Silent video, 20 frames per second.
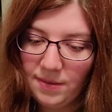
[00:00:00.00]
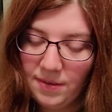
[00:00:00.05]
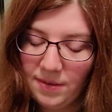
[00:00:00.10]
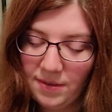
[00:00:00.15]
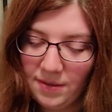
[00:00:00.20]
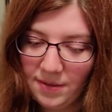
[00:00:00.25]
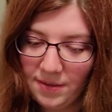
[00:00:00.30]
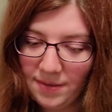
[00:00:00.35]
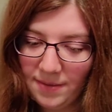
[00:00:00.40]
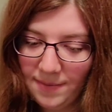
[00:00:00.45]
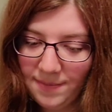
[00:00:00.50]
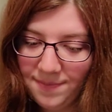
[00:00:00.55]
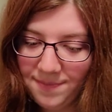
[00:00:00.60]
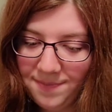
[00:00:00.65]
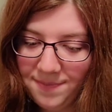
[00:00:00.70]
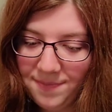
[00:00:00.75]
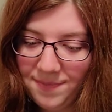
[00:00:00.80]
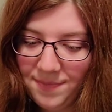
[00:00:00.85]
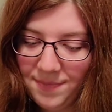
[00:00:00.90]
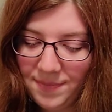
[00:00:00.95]
Alright.
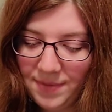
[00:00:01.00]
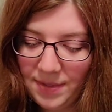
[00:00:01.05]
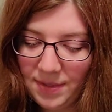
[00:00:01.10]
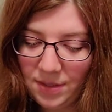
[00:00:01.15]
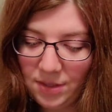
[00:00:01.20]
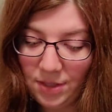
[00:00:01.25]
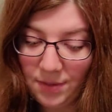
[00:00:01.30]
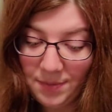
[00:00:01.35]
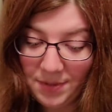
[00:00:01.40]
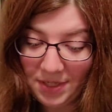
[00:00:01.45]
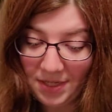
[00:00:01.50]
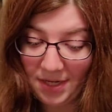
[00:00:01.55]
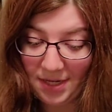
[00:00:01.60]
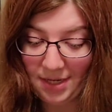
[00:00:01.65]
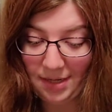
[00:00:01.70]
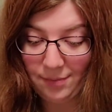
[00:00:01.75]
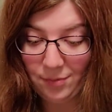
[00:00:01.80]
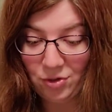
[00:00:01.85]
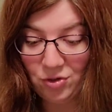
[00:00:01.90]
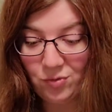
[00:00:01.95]
Coming in at
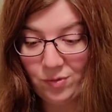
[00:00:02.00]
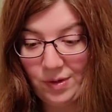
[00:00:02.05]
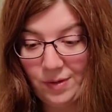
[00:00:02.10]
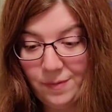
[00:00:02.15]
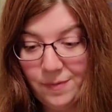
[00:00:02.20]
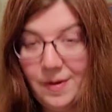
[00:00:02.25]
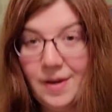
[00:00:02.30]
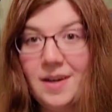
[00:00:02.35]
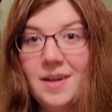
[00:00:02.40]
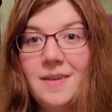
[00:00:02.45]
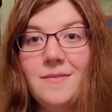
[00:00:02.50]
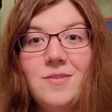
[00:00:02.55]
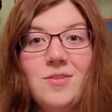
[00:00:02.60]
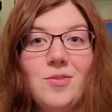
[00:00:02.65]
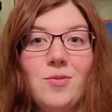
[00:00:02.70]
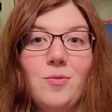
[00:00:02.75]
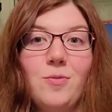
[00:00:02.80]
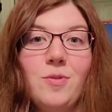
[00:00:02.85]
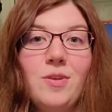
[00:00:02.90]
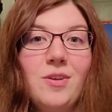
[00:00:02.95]
number 25,
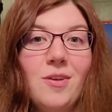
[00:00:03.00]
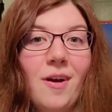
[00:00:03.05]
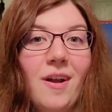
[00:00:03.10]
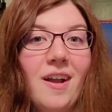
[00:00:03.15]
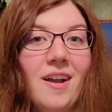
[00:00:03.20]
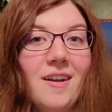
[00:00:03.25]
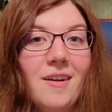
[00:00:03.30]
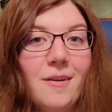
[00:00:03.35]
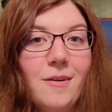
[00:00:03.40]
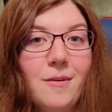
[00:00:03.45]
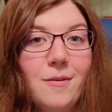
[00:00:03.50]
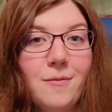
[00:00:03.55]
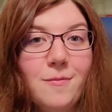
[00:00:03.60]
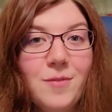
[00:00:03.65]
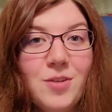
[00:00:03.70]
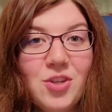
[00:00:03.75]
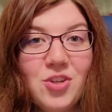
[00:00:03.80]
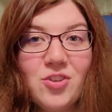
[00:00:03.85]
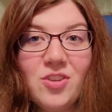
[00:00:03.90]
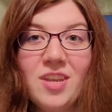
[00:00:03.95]
so we are
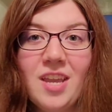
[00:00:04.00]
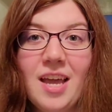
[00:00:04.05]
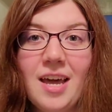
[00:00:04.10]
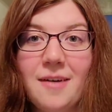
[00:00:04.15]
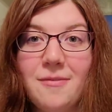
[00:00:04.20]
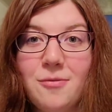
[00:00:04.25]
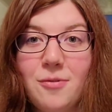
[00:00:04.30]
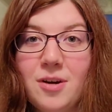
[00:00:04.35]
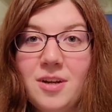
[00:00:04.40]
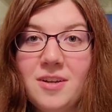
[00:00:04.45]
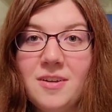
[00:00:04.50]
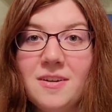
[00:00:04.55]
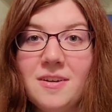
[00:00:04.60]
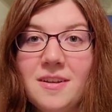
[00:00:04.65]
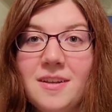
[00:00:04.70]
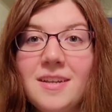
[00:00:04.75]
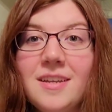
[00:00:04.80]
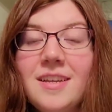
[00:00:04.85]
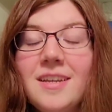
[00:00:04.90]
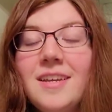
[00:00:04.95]
officially halfway done.